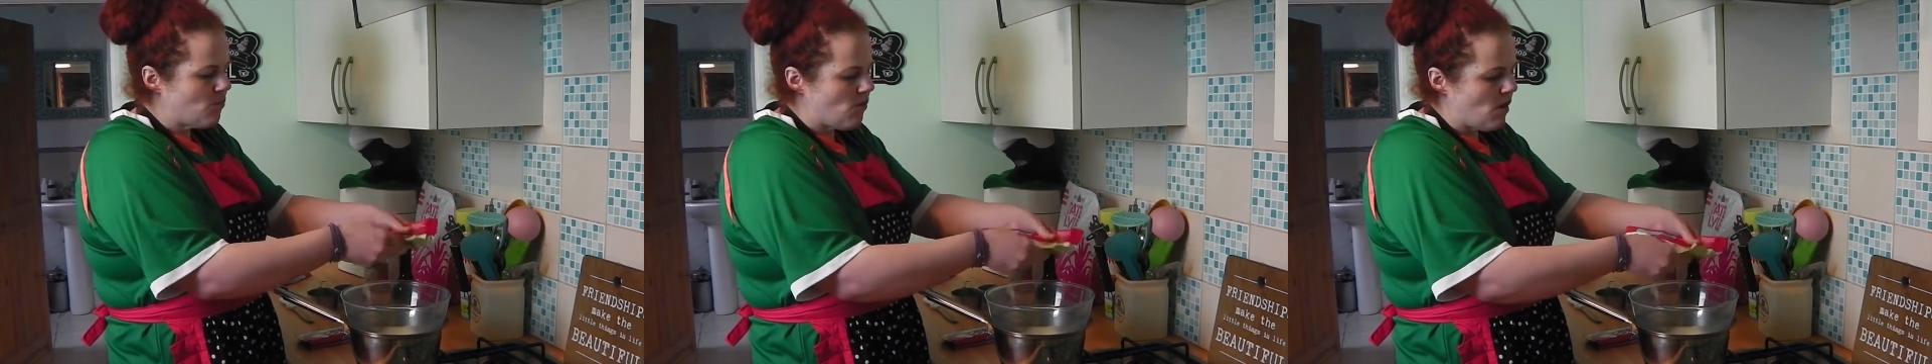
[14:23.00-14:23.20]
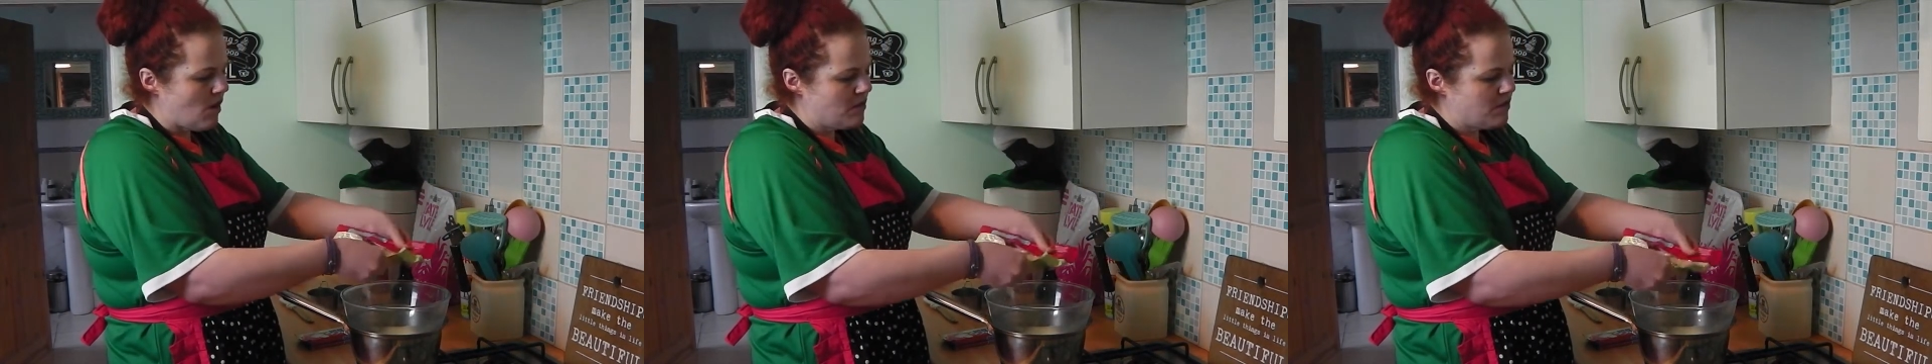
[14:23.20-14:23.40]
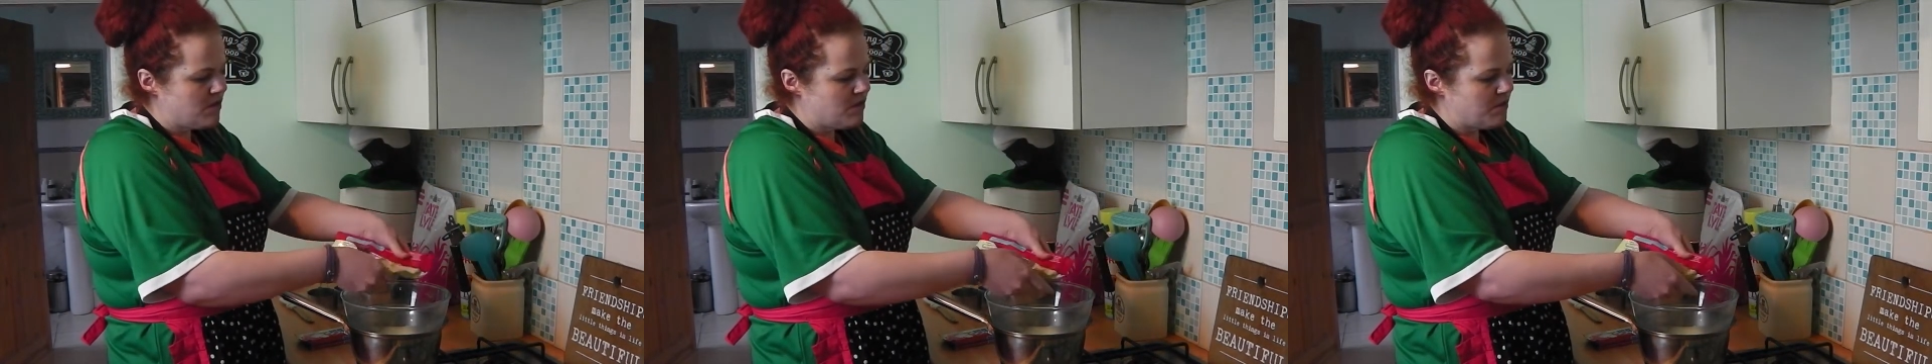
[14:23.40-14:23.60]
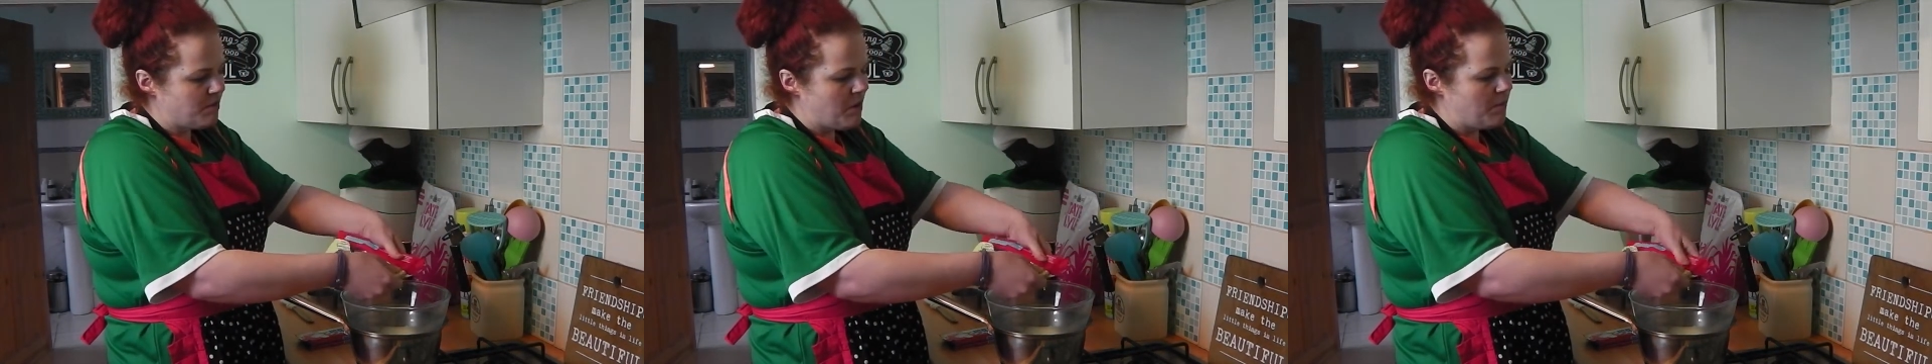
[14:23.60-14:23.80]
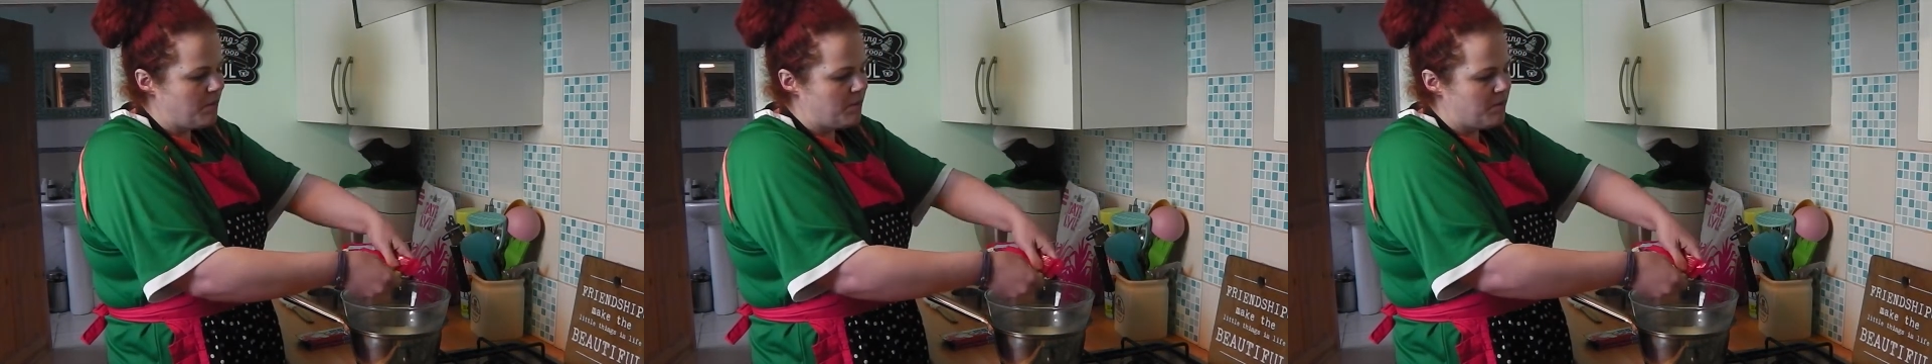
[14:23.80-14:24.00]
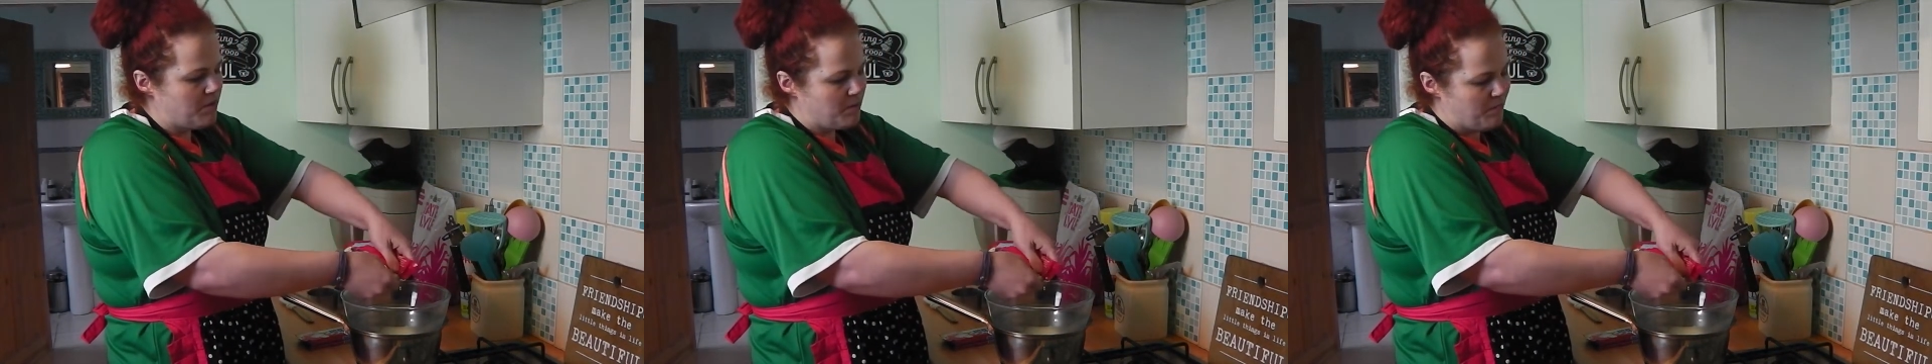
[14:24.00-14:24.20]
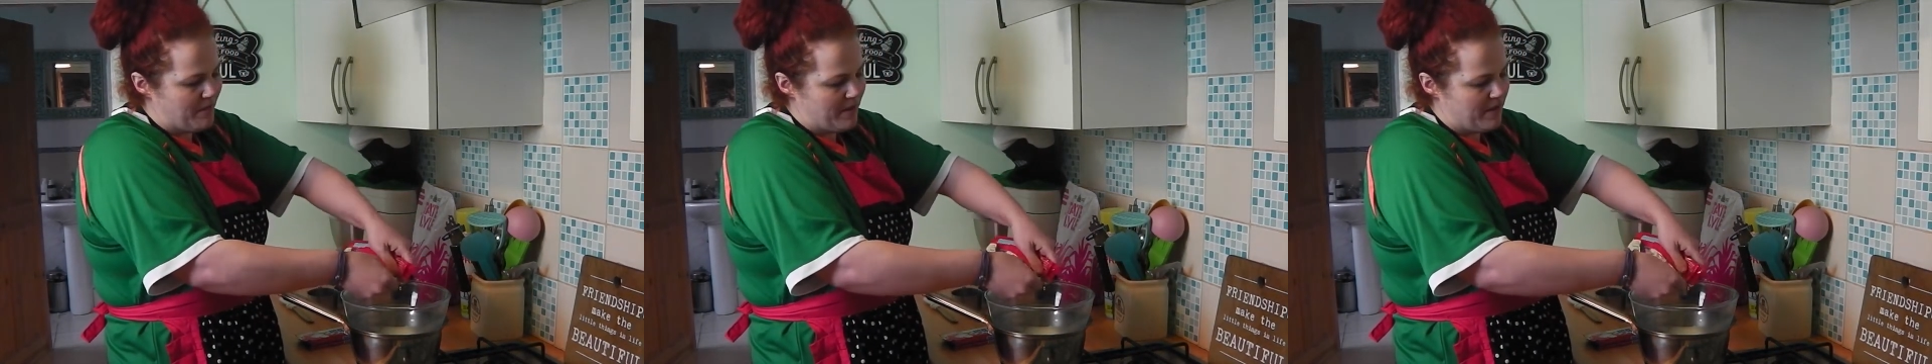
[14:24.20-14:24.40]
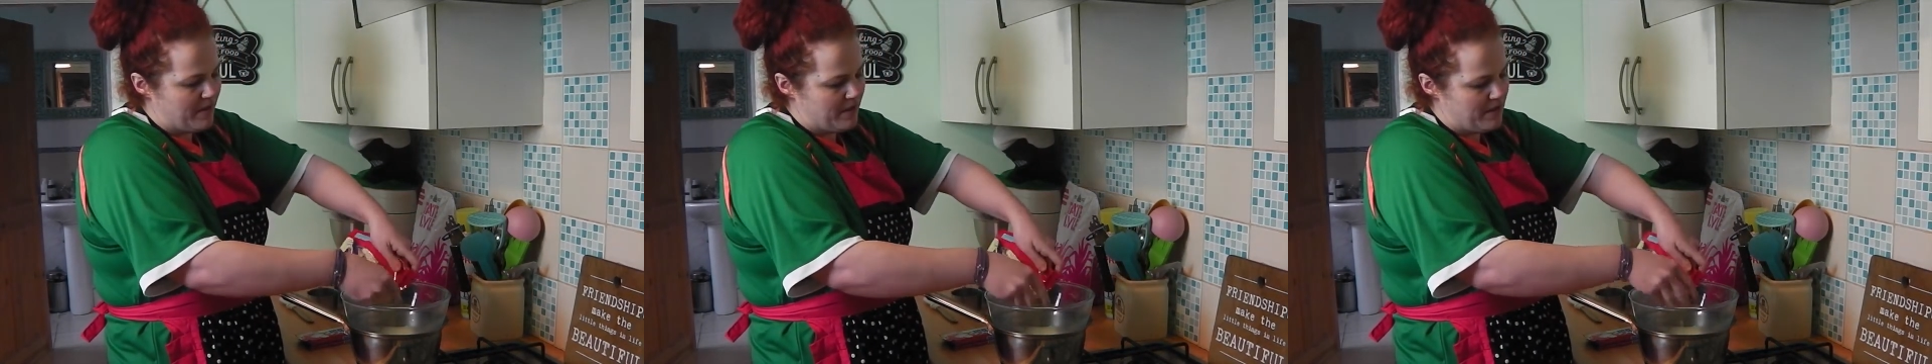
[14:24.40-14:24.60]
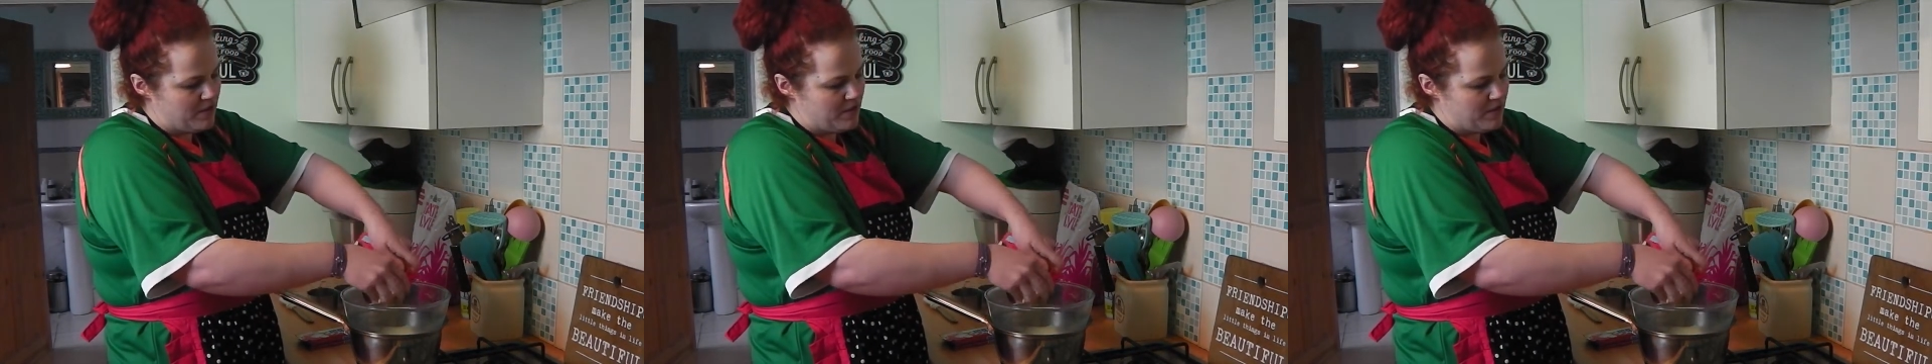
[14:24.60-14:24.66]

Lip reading: This is the problem with baking,